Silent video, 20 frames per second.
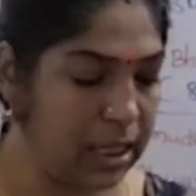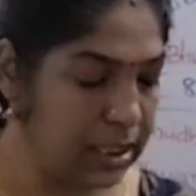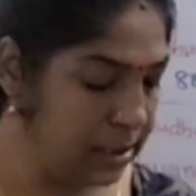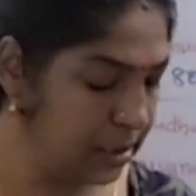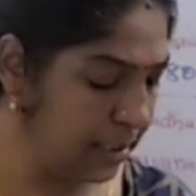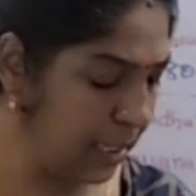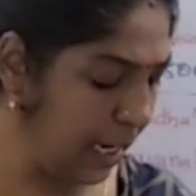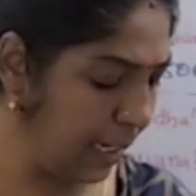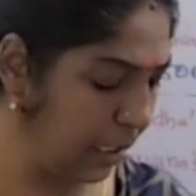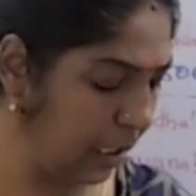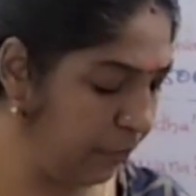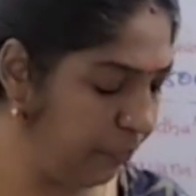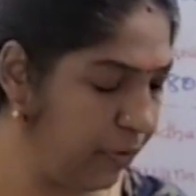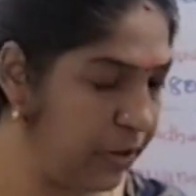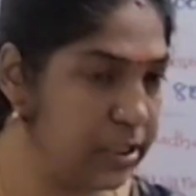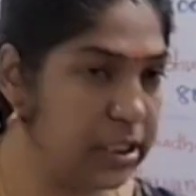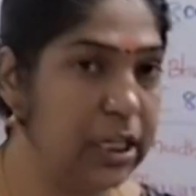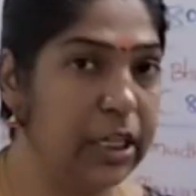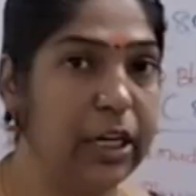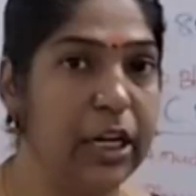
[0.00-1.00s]

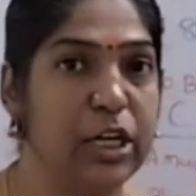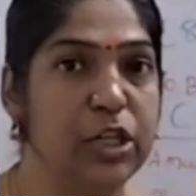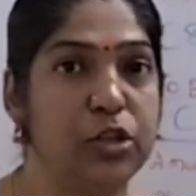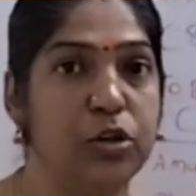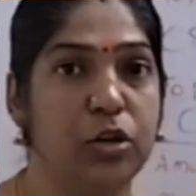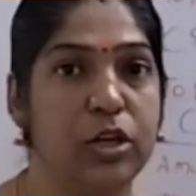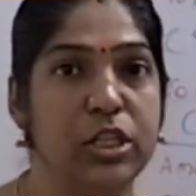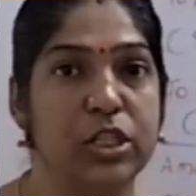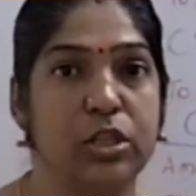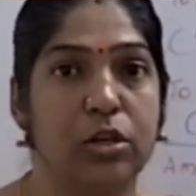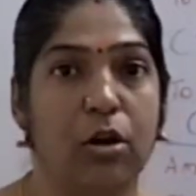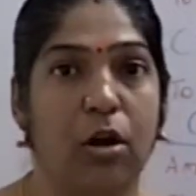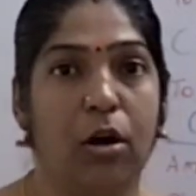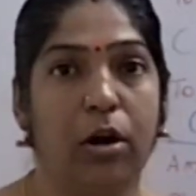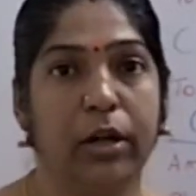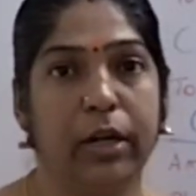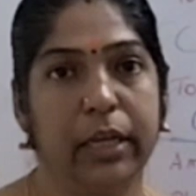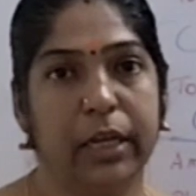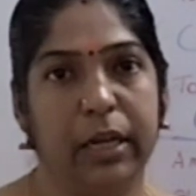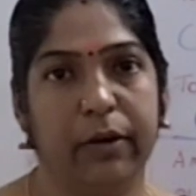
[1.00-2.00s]
Sacrificing ratio is
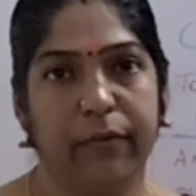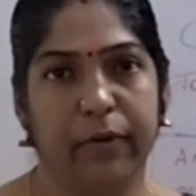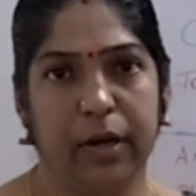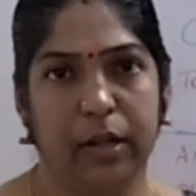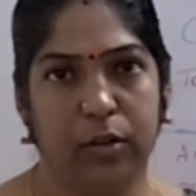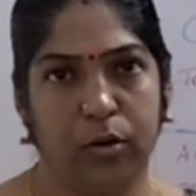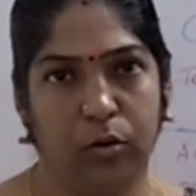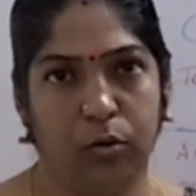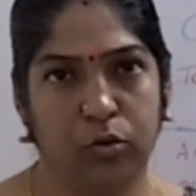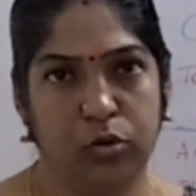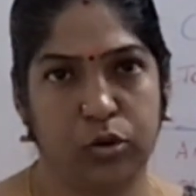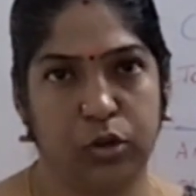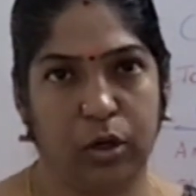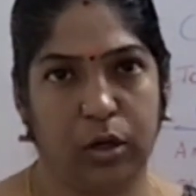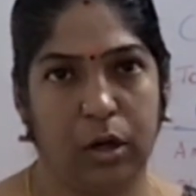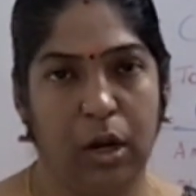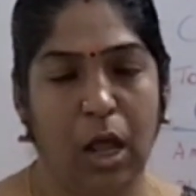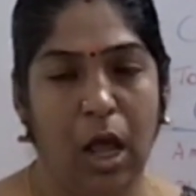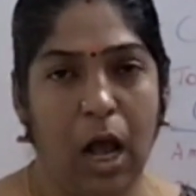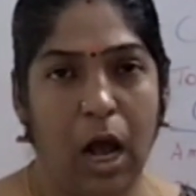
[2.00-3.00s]
not given in the
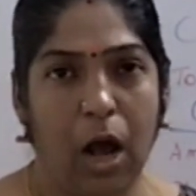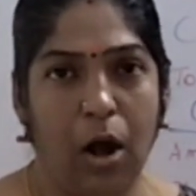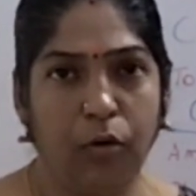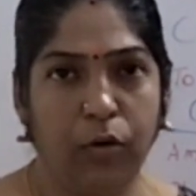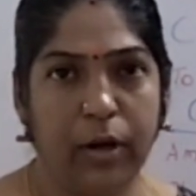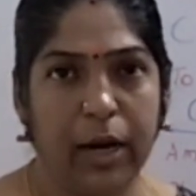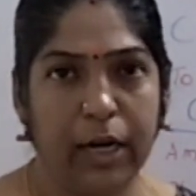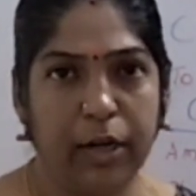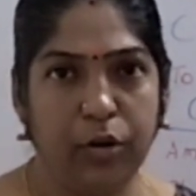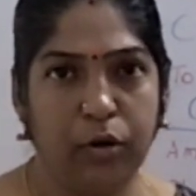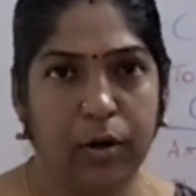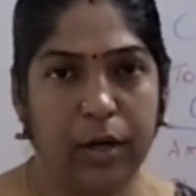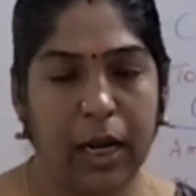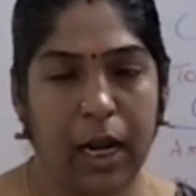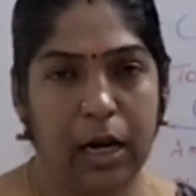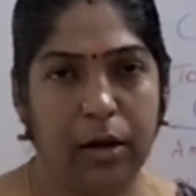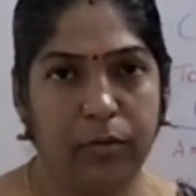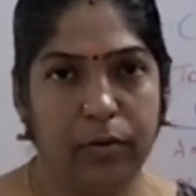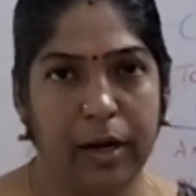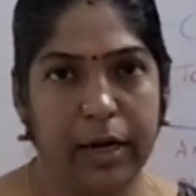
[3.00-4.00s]
question. How can you
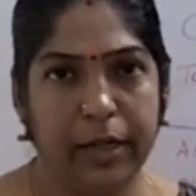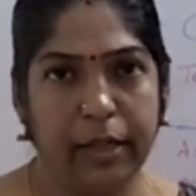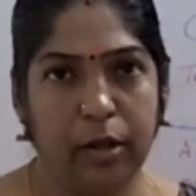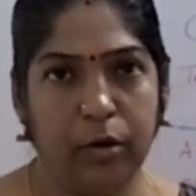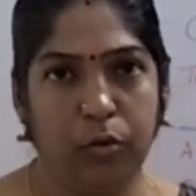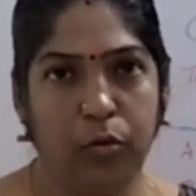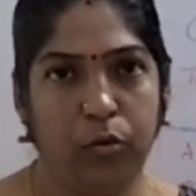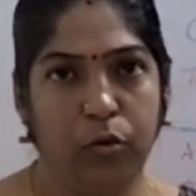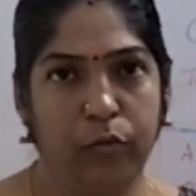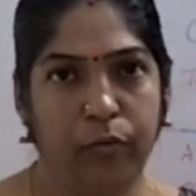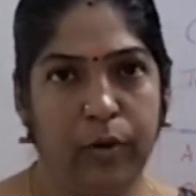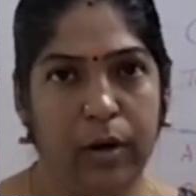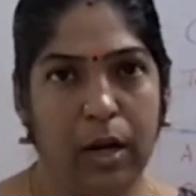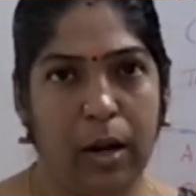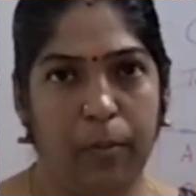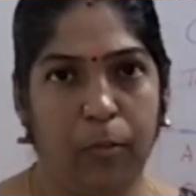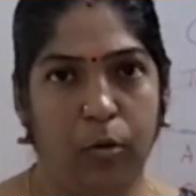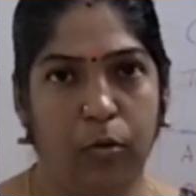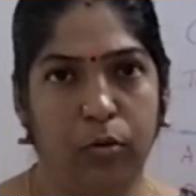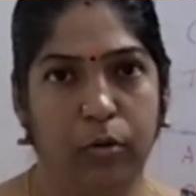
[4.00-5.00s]
calculate the
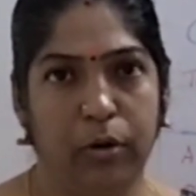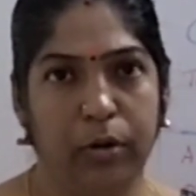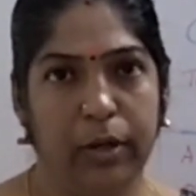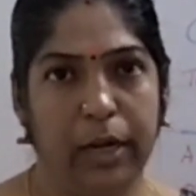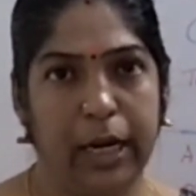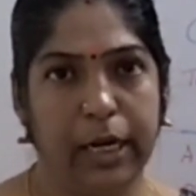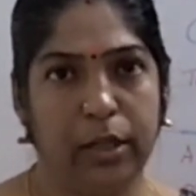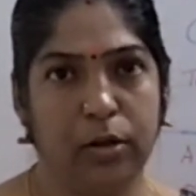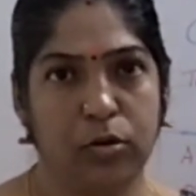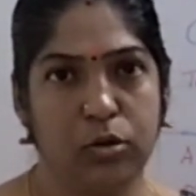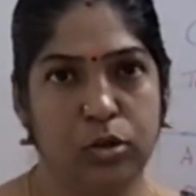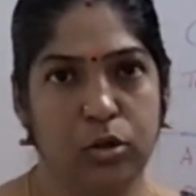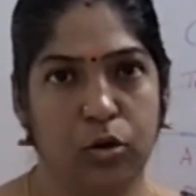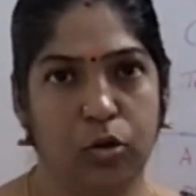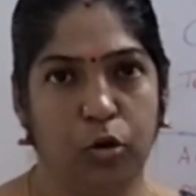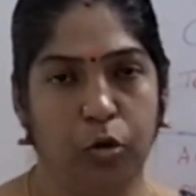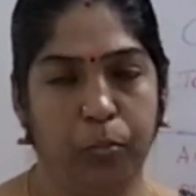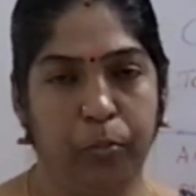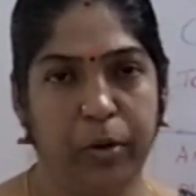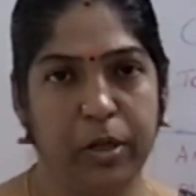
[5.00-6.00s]
goodwill amount
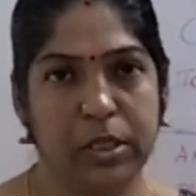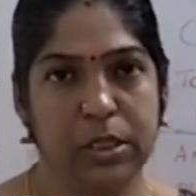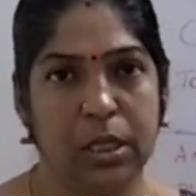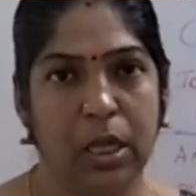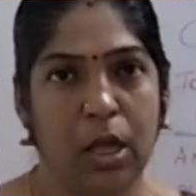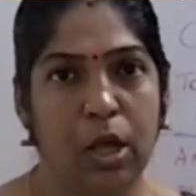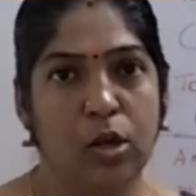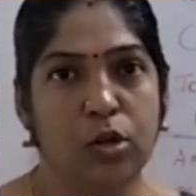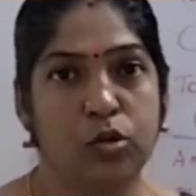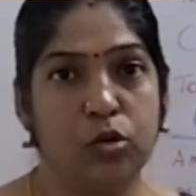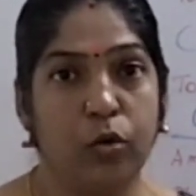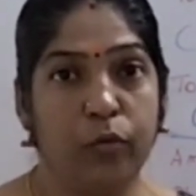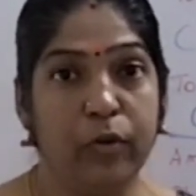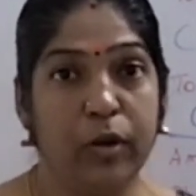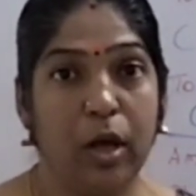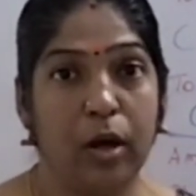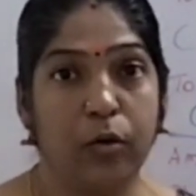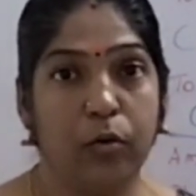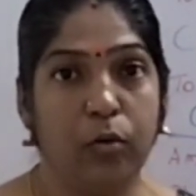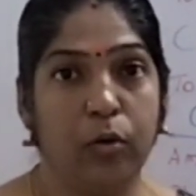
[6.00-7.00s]
₹8,000? So
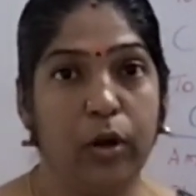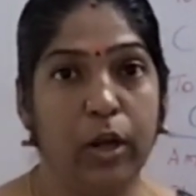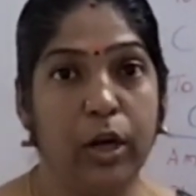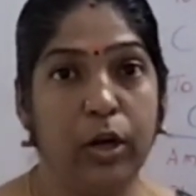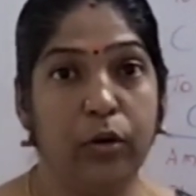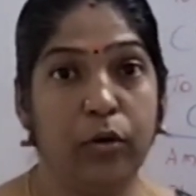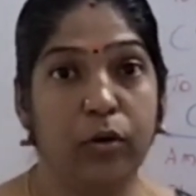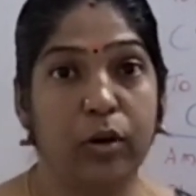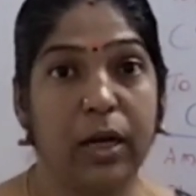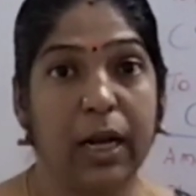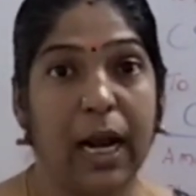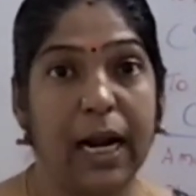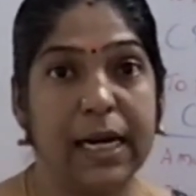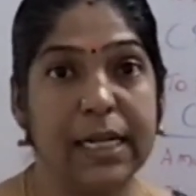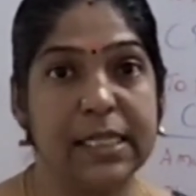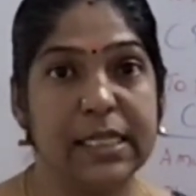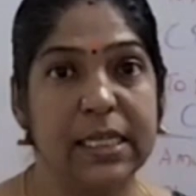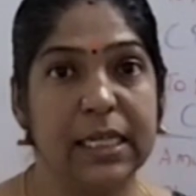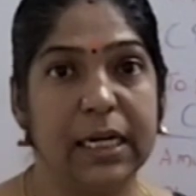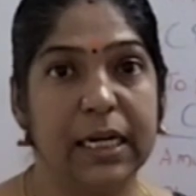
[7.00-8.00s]
we are going to
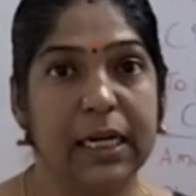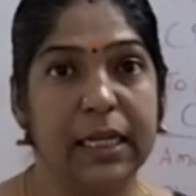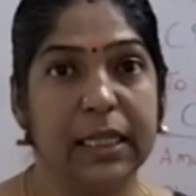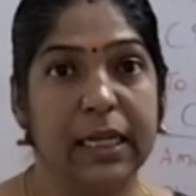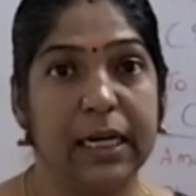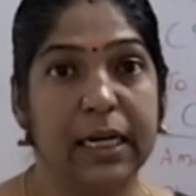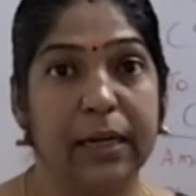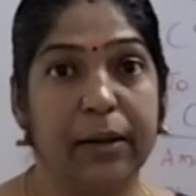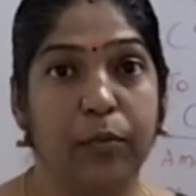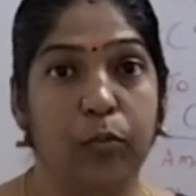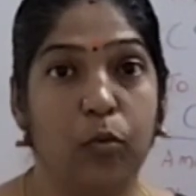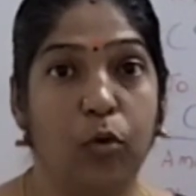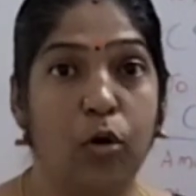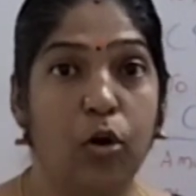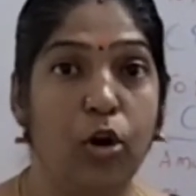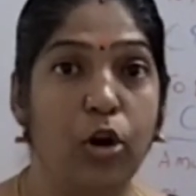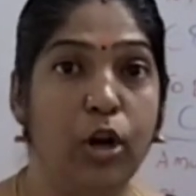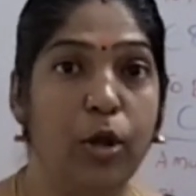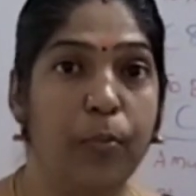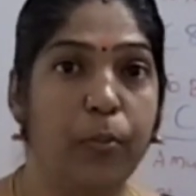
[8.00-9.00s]
consider that the
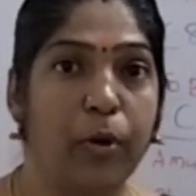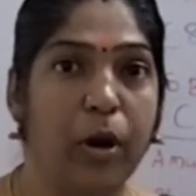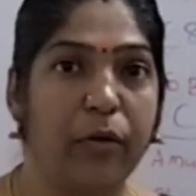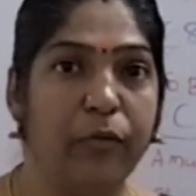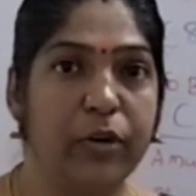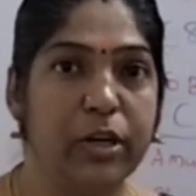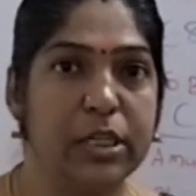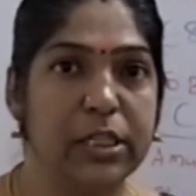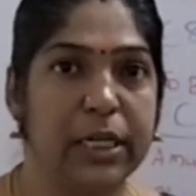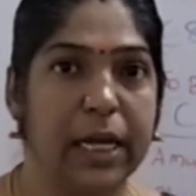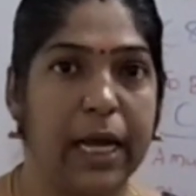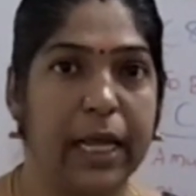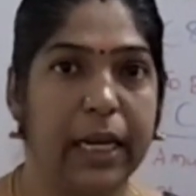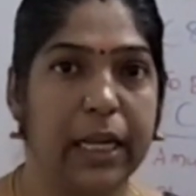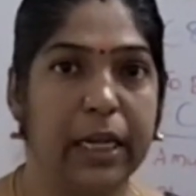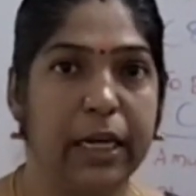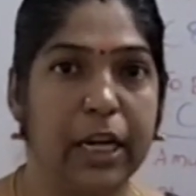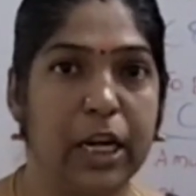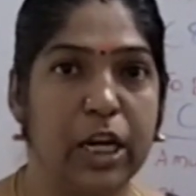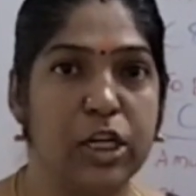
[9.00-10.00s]
old profit
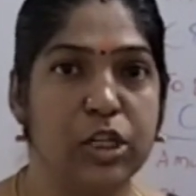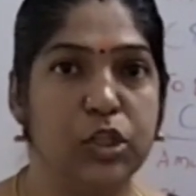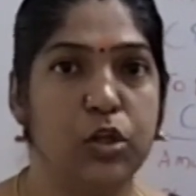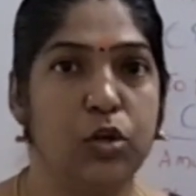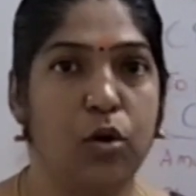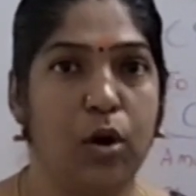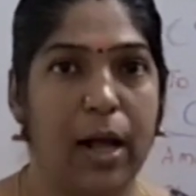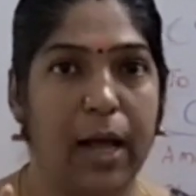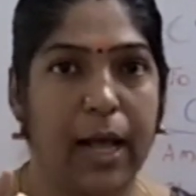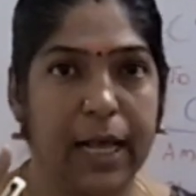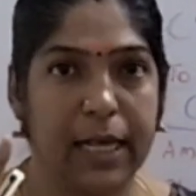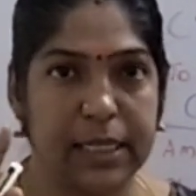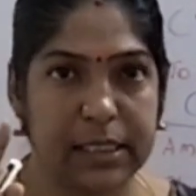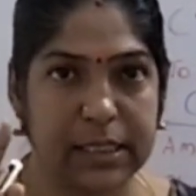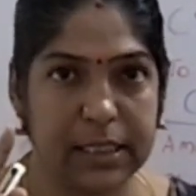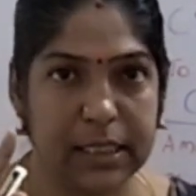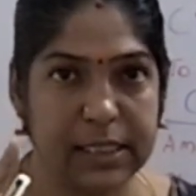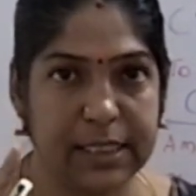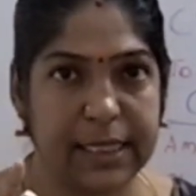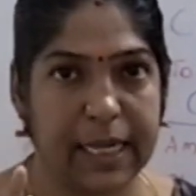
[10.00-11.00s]
sharing ratio as
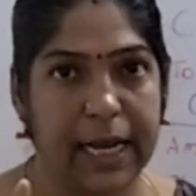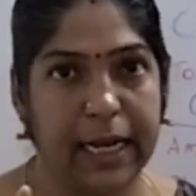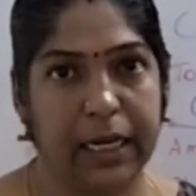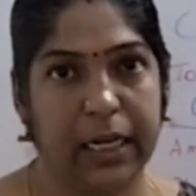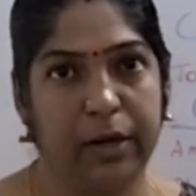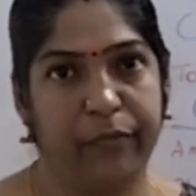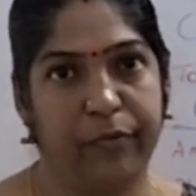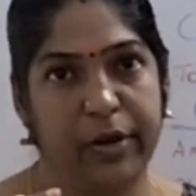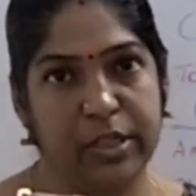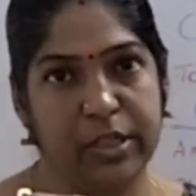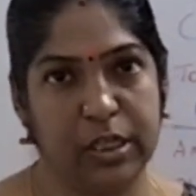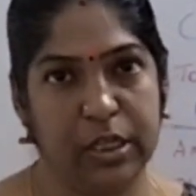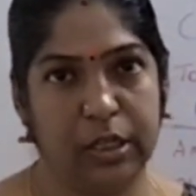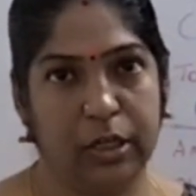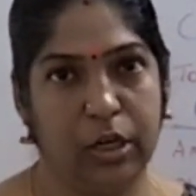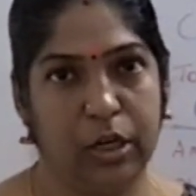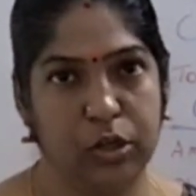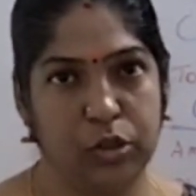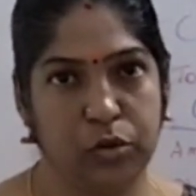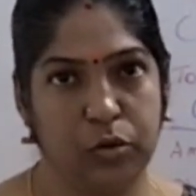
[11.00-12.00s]
the
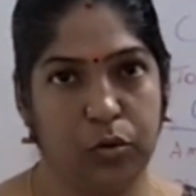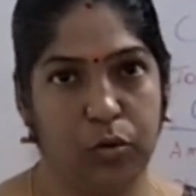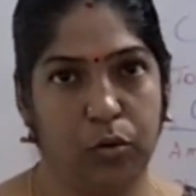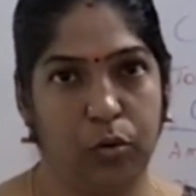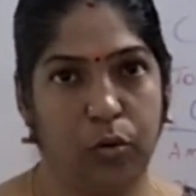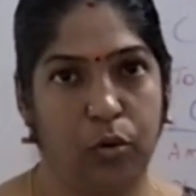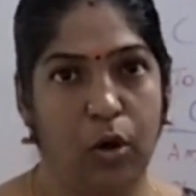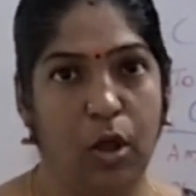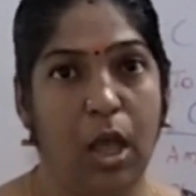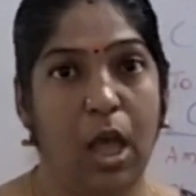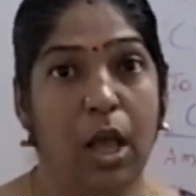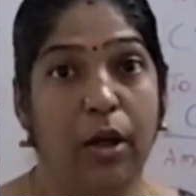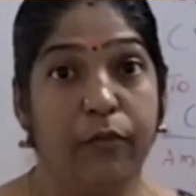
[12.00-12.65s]
sacrificing ratio.